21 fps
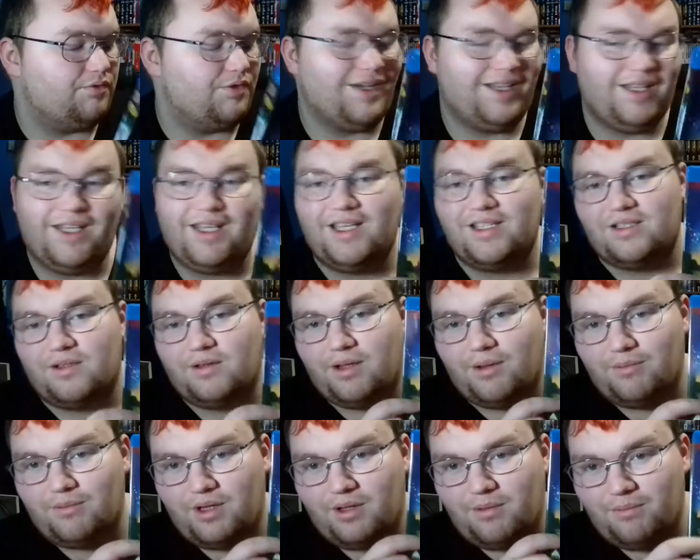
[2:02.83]
the 3D is
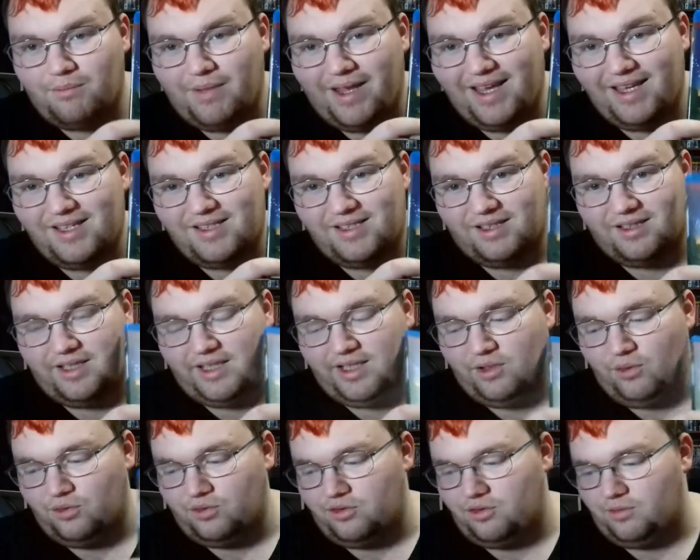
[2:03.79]

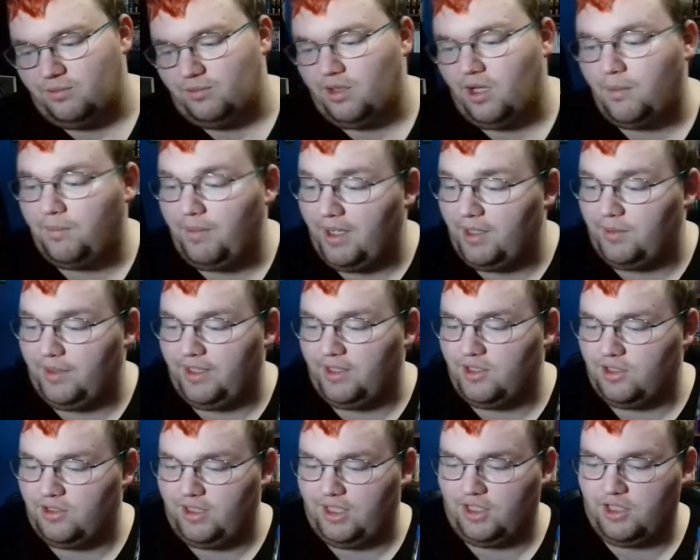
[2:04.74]
amazingly awesome. By the
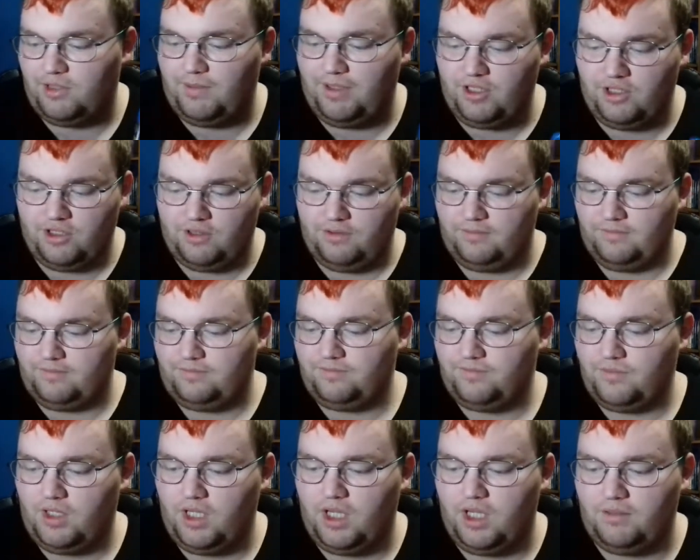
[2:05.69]
way, just to actually mention,
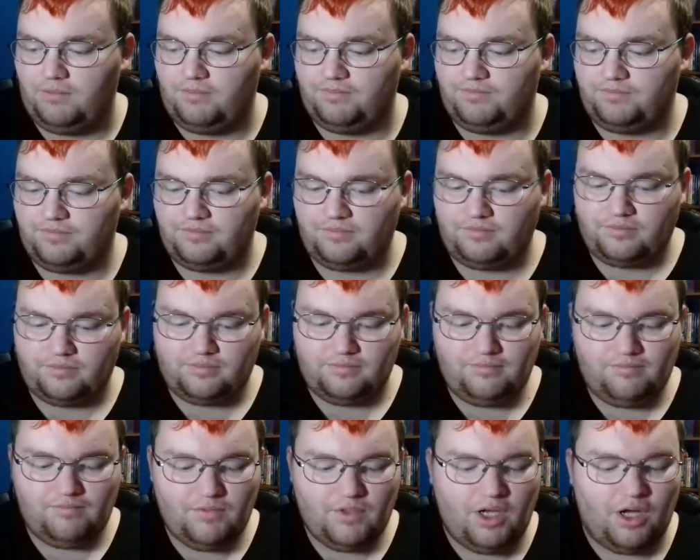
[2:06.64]

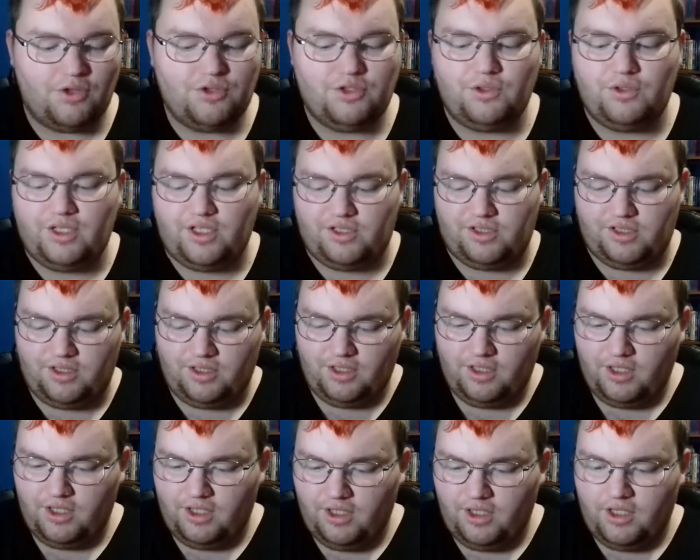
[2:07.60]
I'll do this
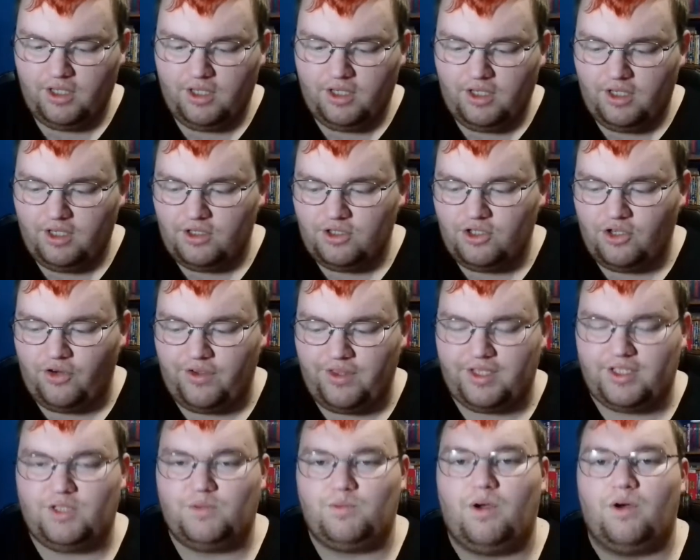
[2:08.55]

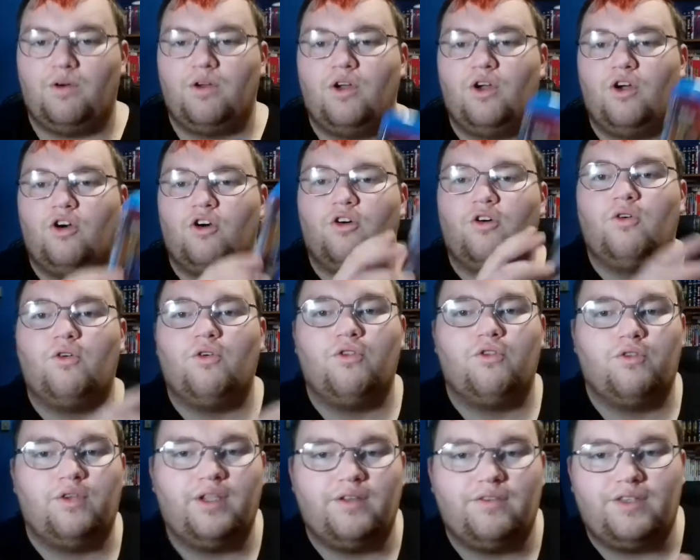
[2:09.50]
during this as well.
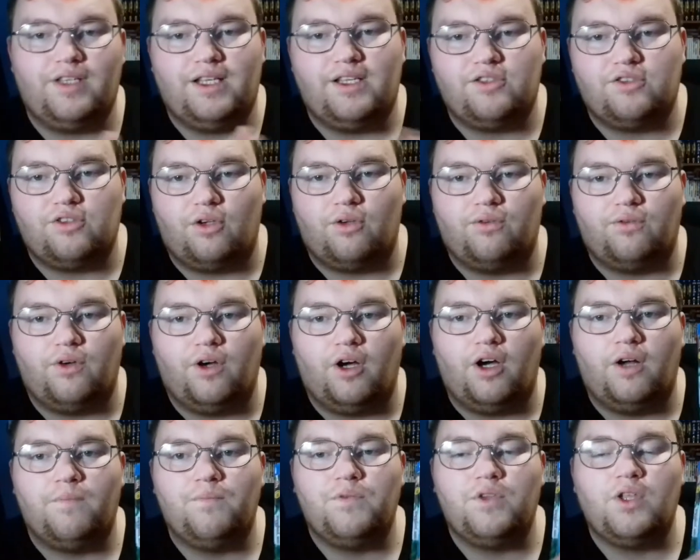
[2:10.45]
All three of these so
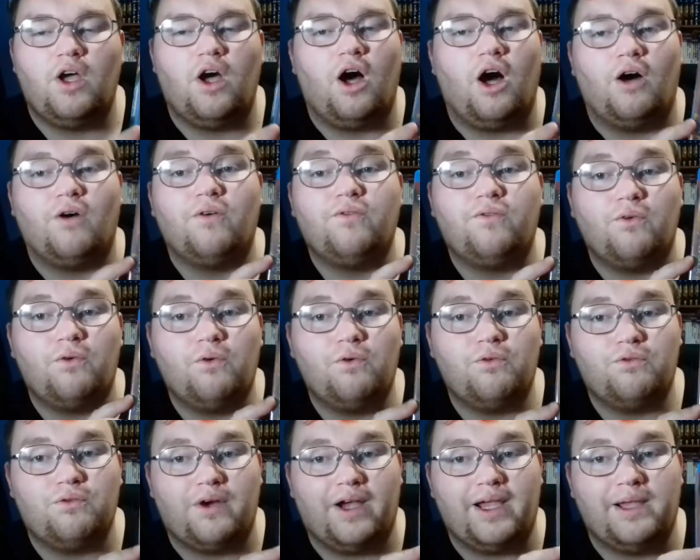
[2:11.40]
far are
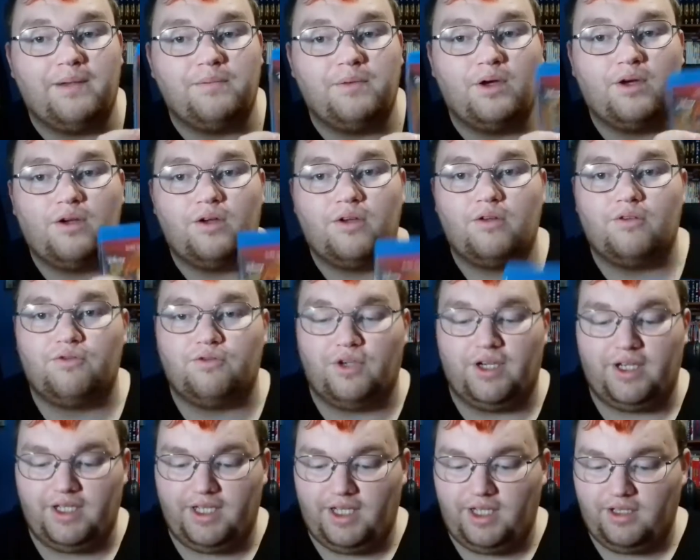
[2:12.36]
full frame
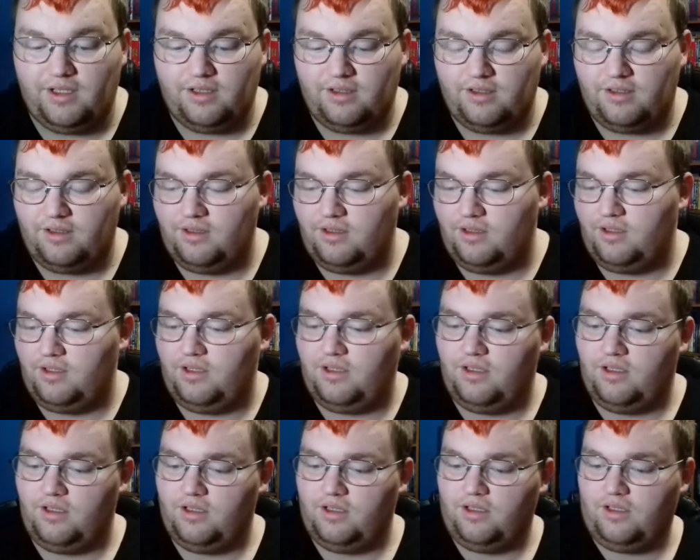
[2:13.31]
3D.
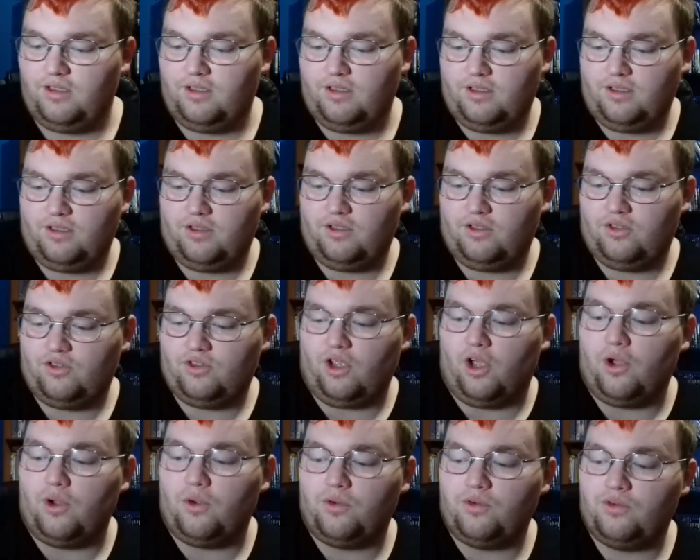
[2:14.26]

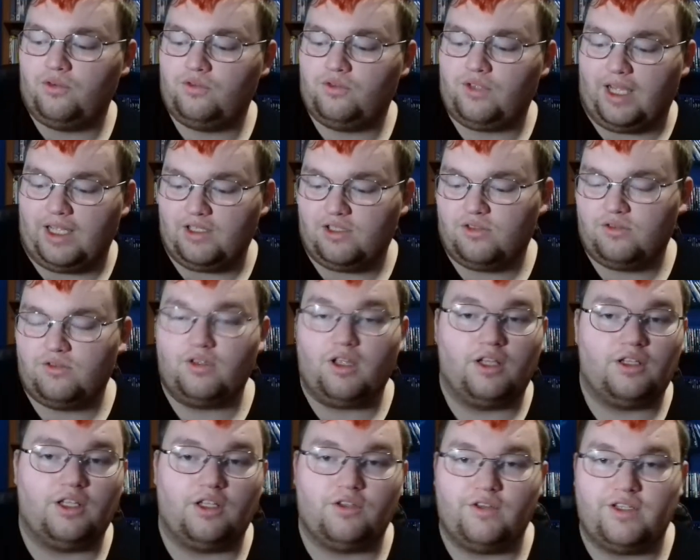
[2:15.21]
So that's
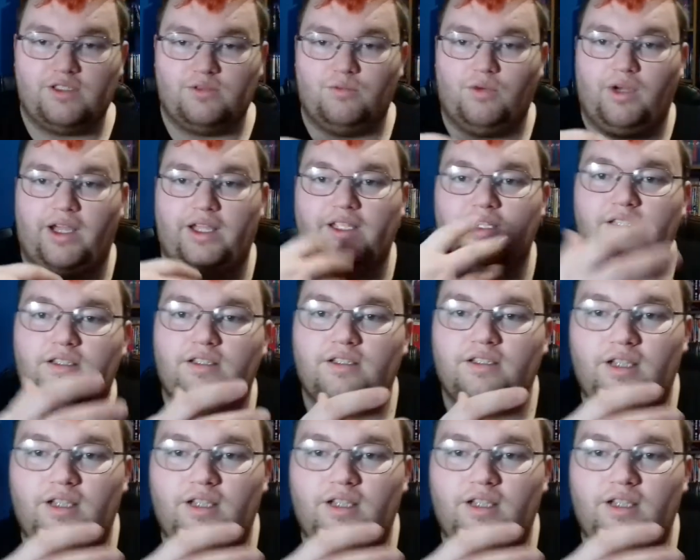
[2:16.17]
another reason why.